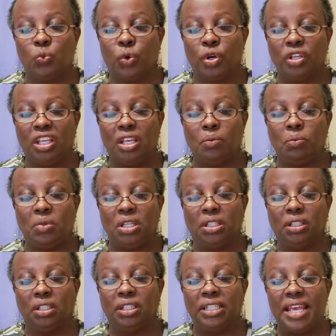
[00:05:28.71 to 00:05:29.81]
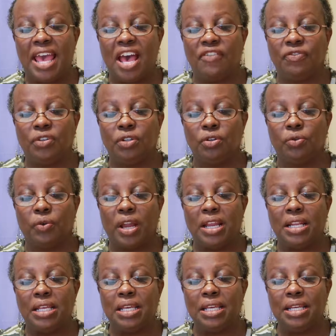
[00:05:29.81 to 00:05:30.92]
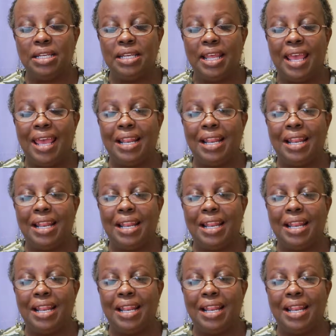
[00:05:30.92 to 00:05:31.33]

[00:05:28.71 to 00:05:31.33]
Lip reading: work immediately after grading it.